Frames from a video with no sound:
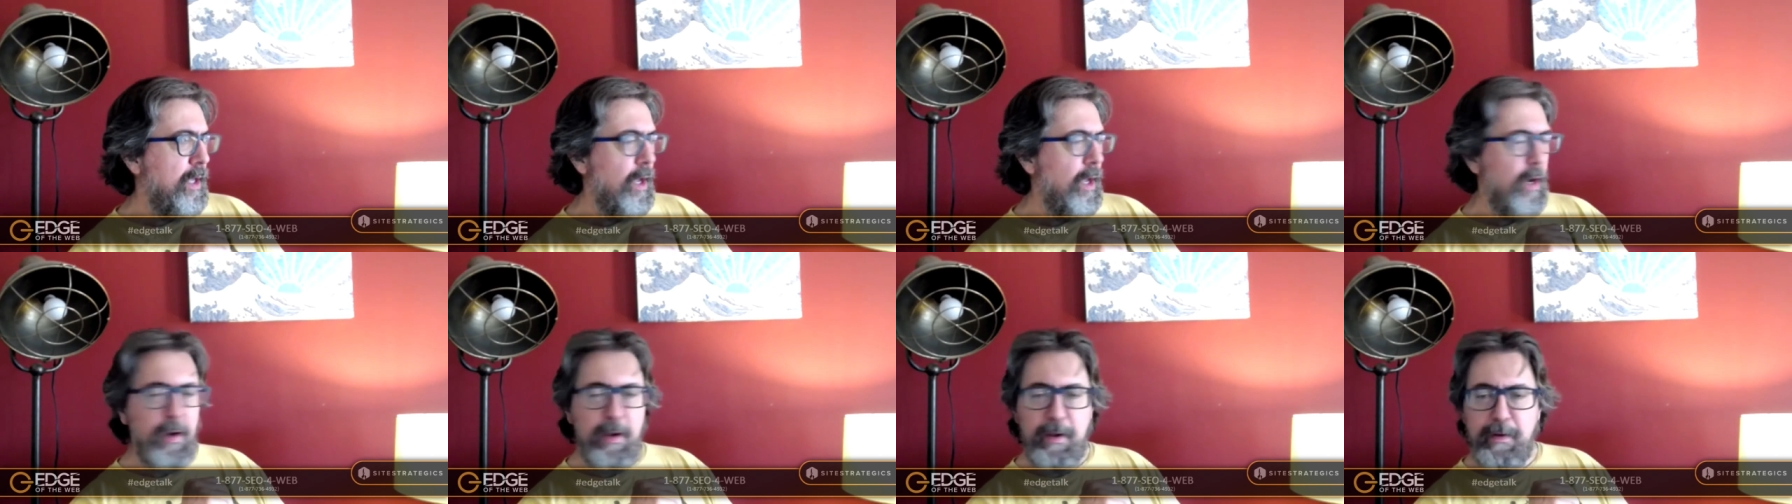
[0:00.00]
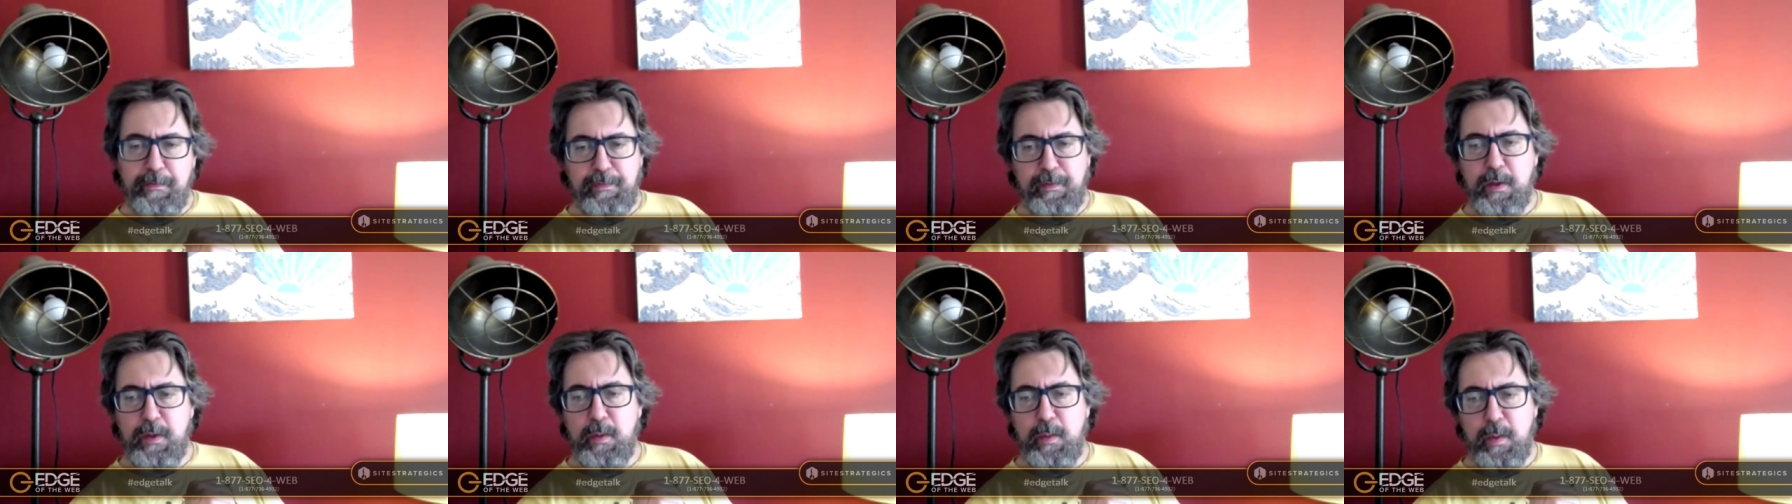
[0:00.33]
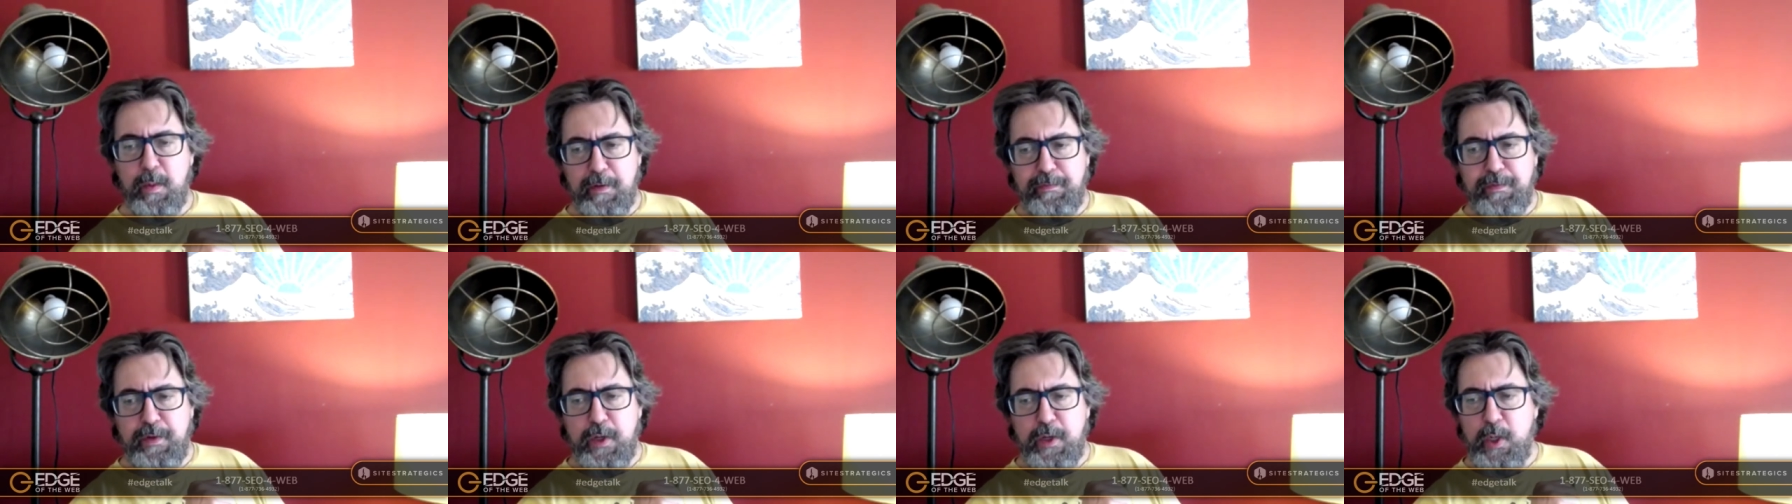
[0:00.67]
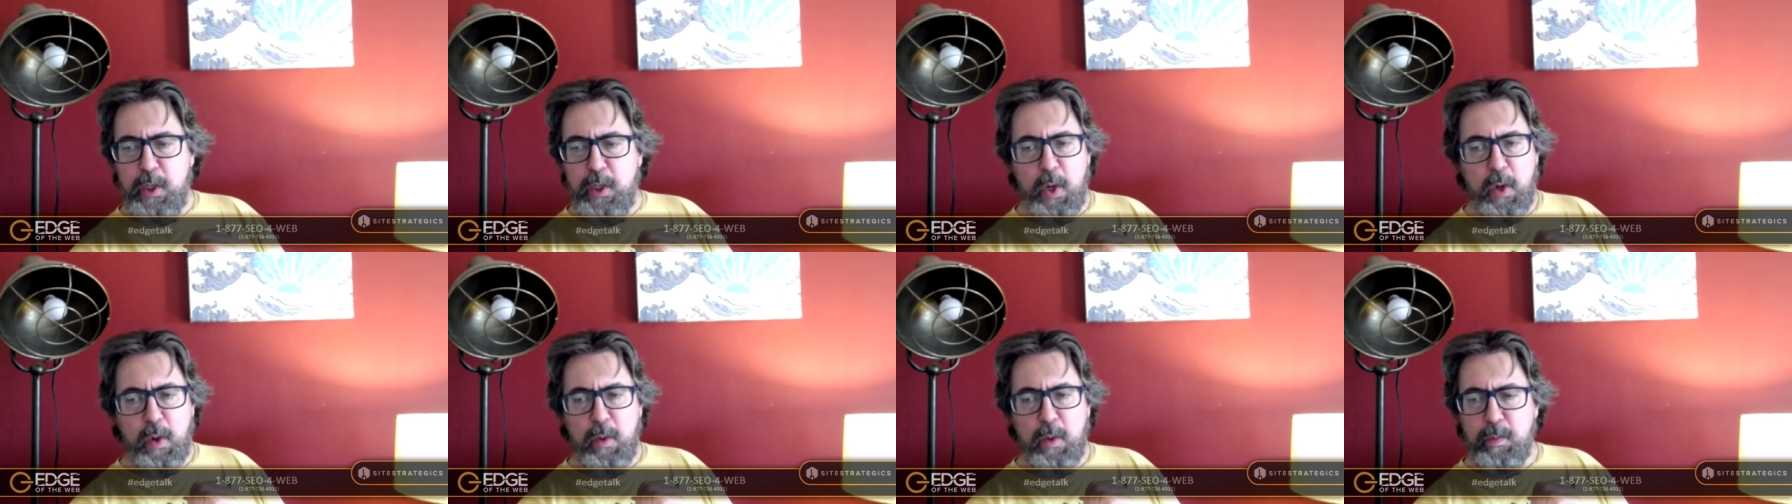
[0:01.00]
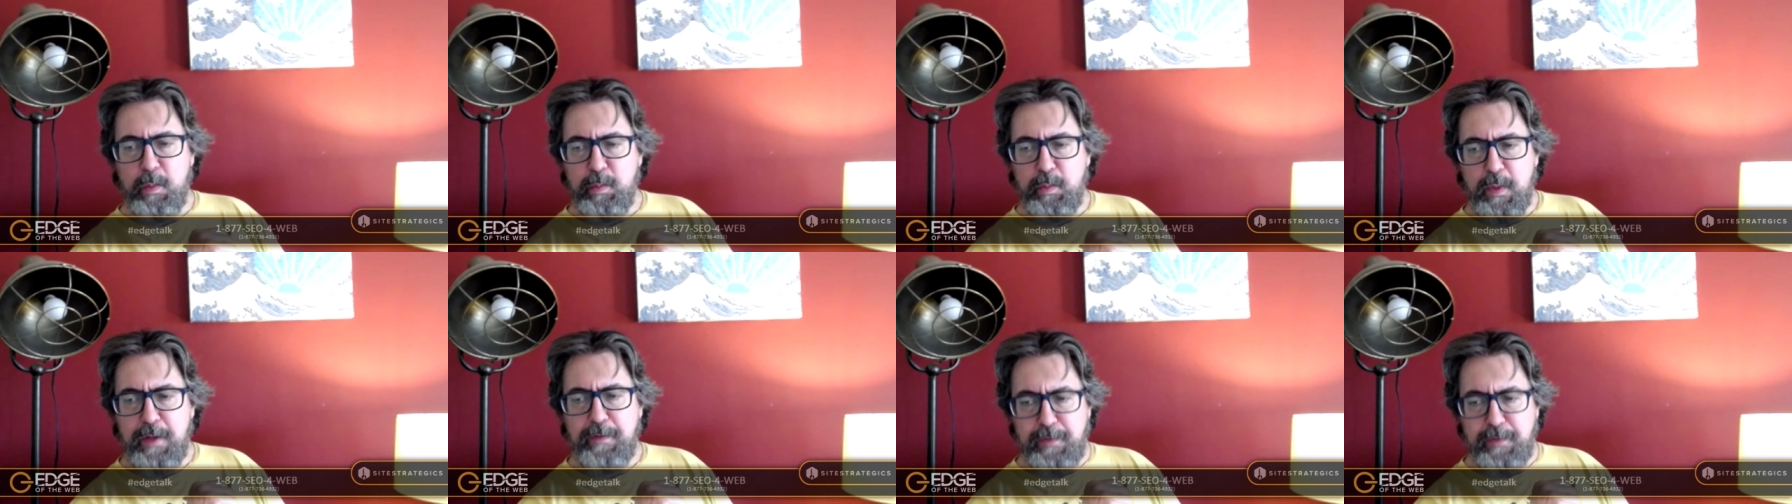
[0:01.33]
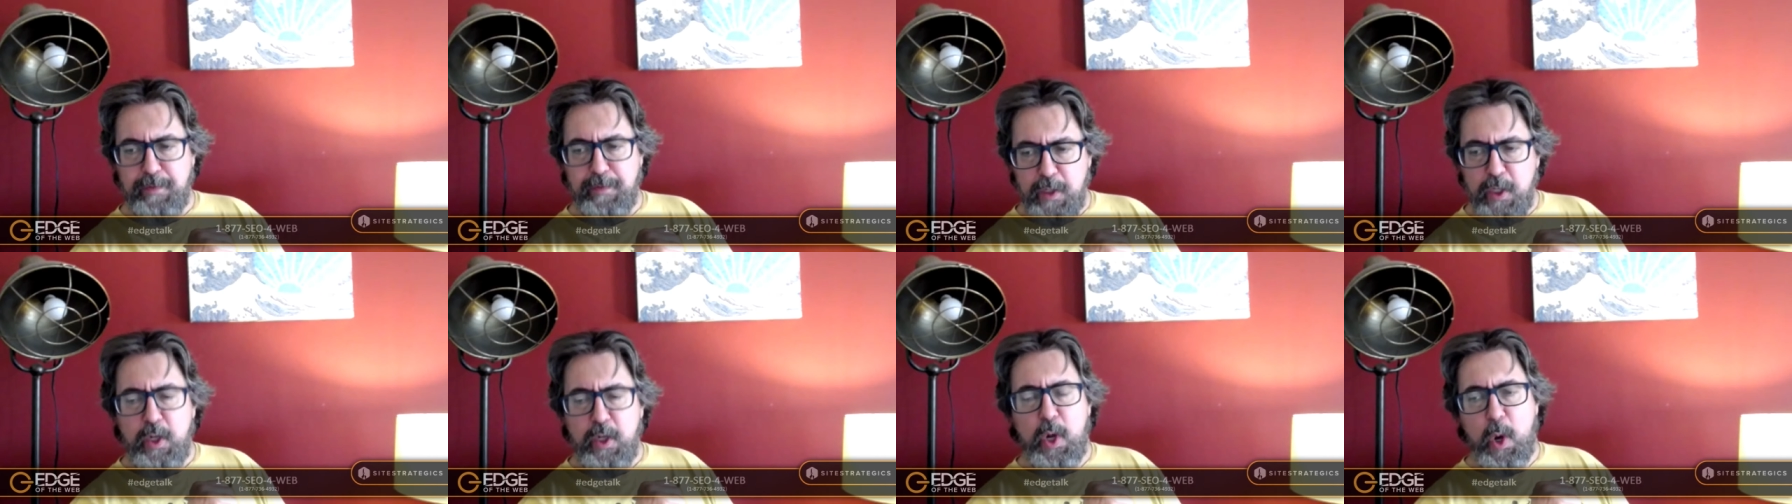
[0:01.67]
Now, if you if you know
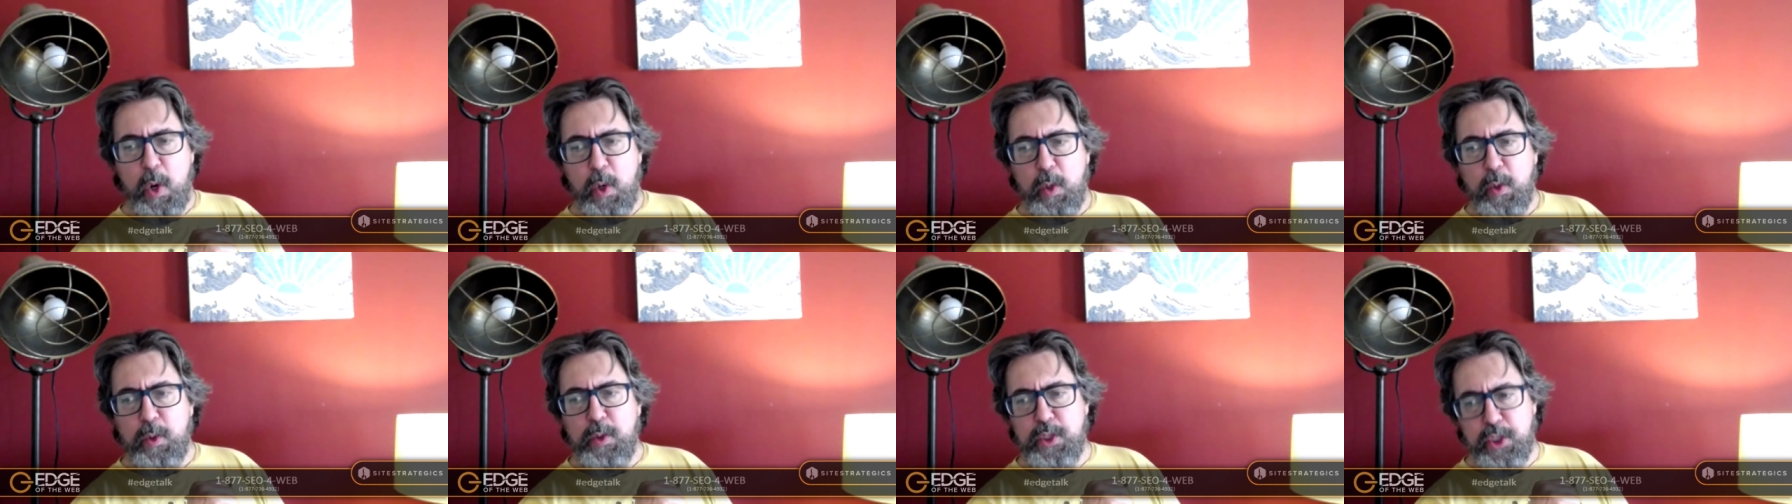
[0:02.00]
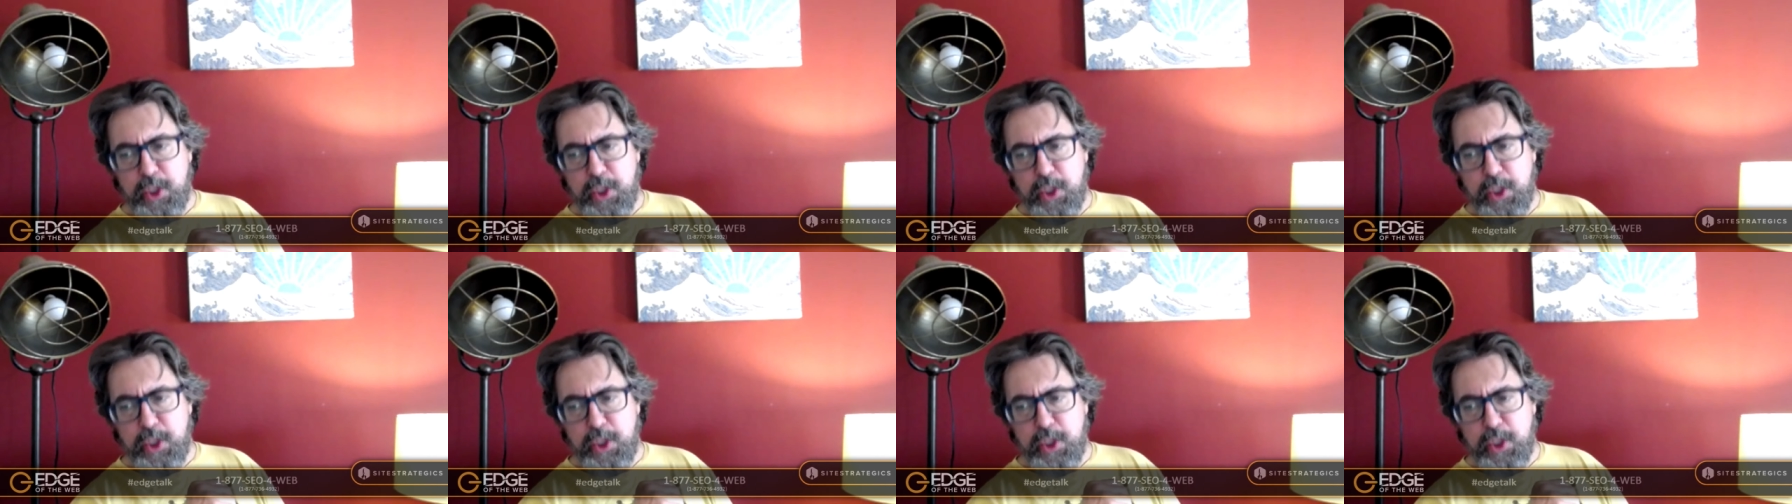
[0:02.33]
if you know